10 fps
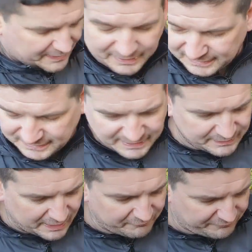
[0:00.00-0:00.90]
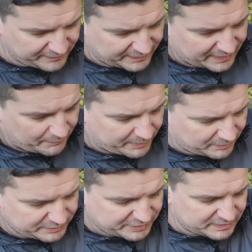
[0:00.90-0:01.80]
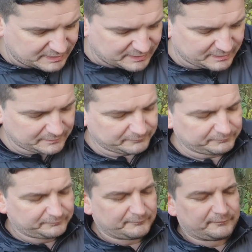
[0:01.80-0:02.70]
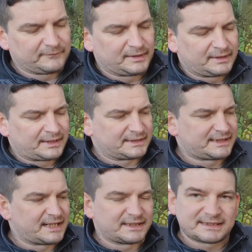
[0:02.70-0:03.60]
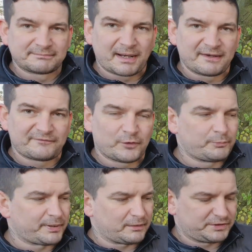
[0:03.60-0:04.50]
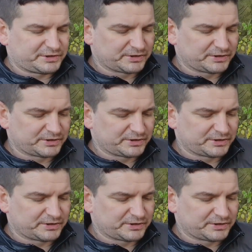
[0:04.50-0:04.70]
that's everything in that pouch. Next here, this is my food pouch.